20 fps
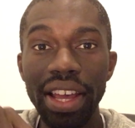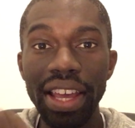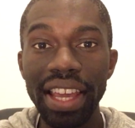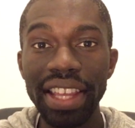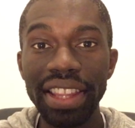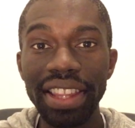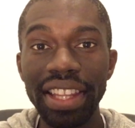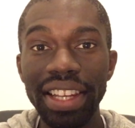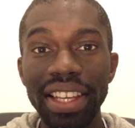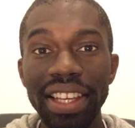
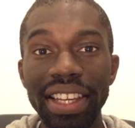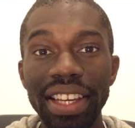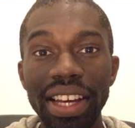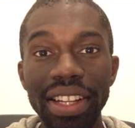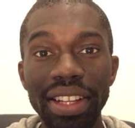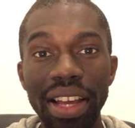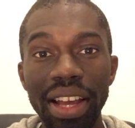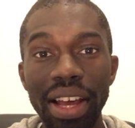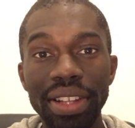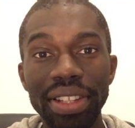hit the link
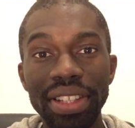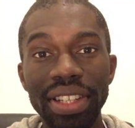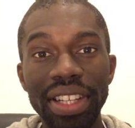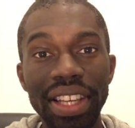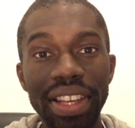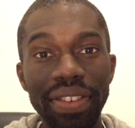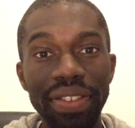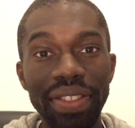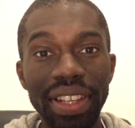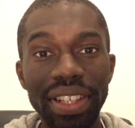
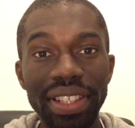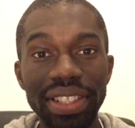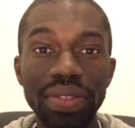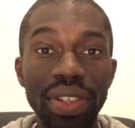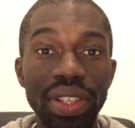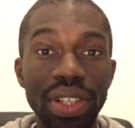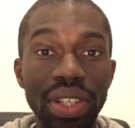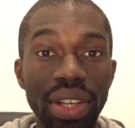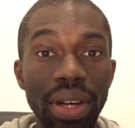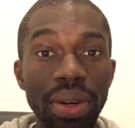underneath this
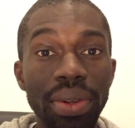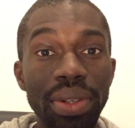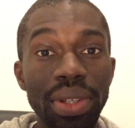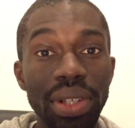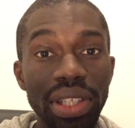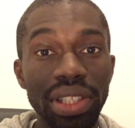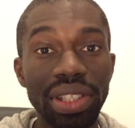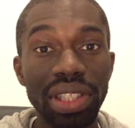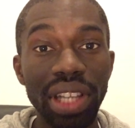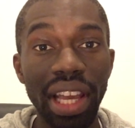video and you
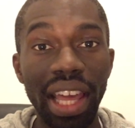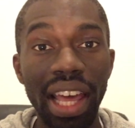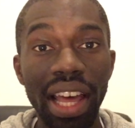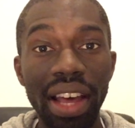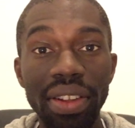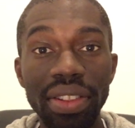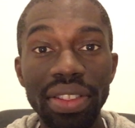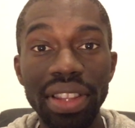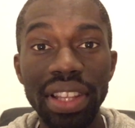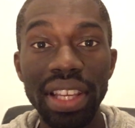can check
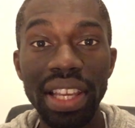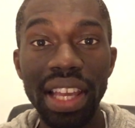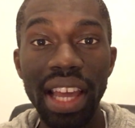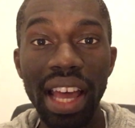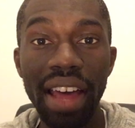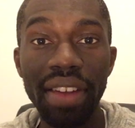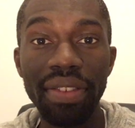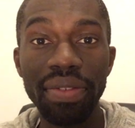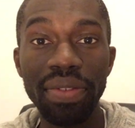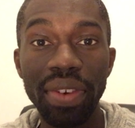out the
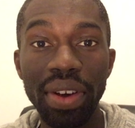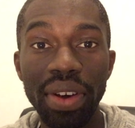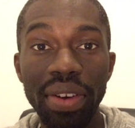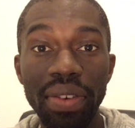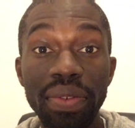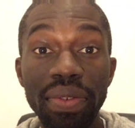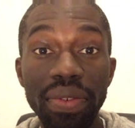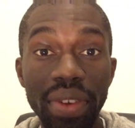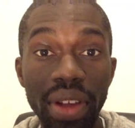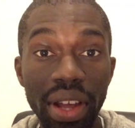advert
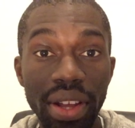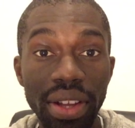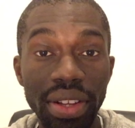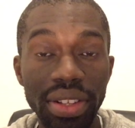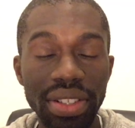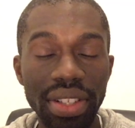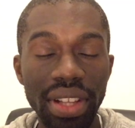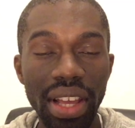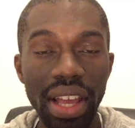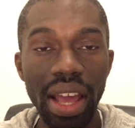
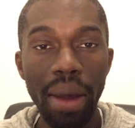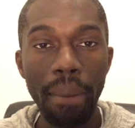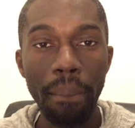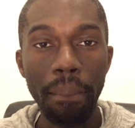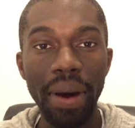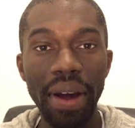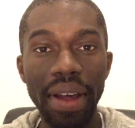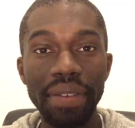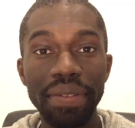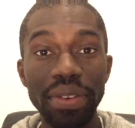first.
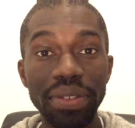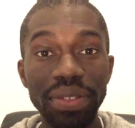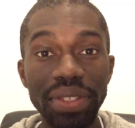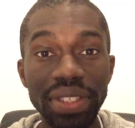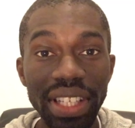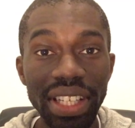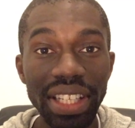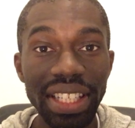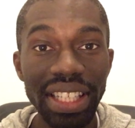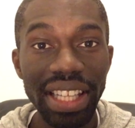But if you've
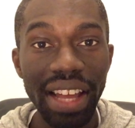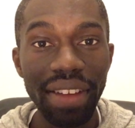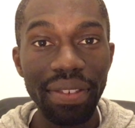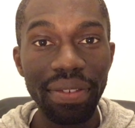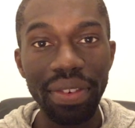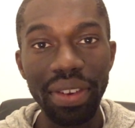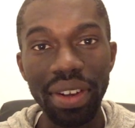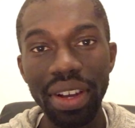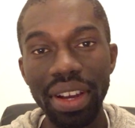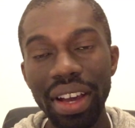seen the
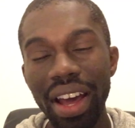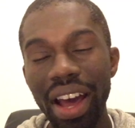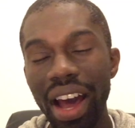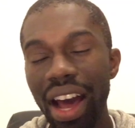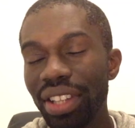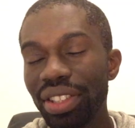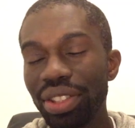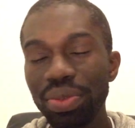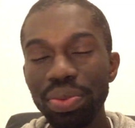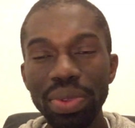advert,
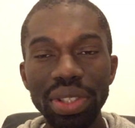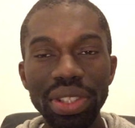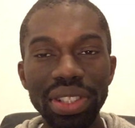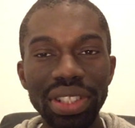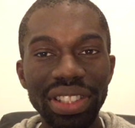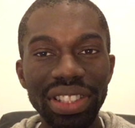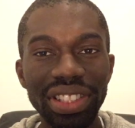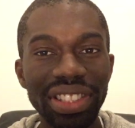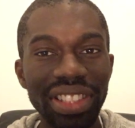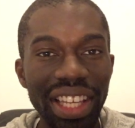I just wanted
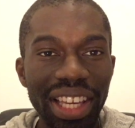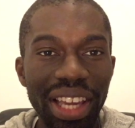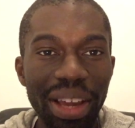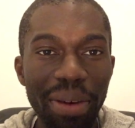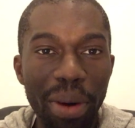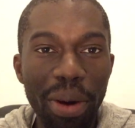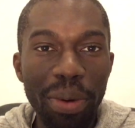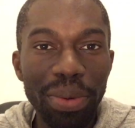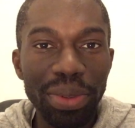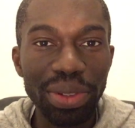to just take a
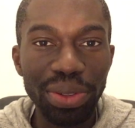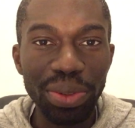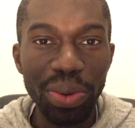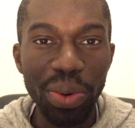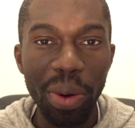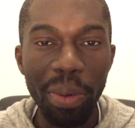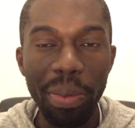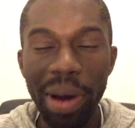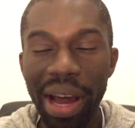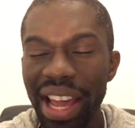moment to
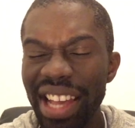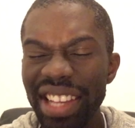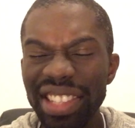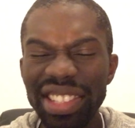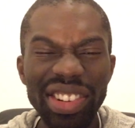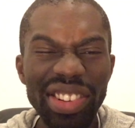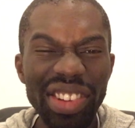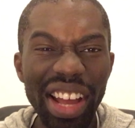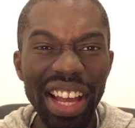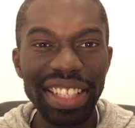talk about it. It's
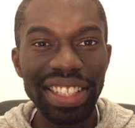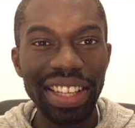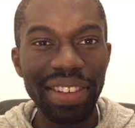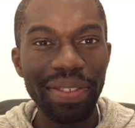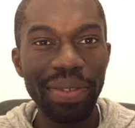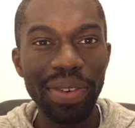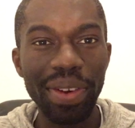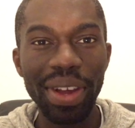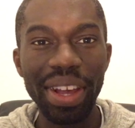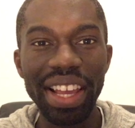a nice
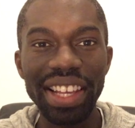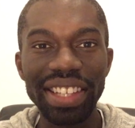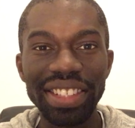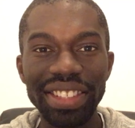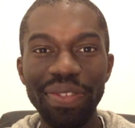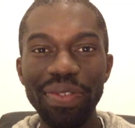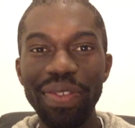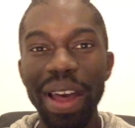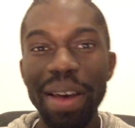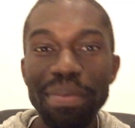advert, it's
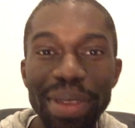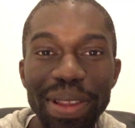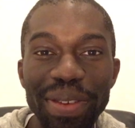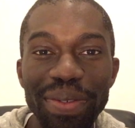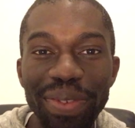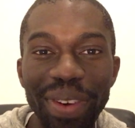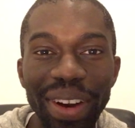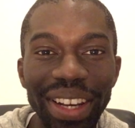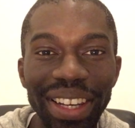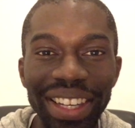family
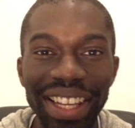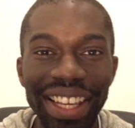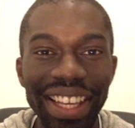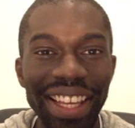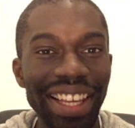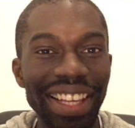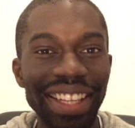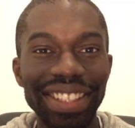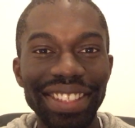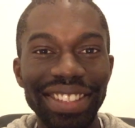friendly,
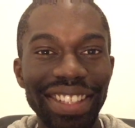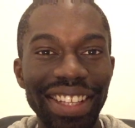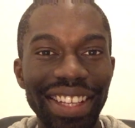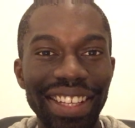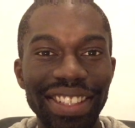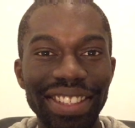it's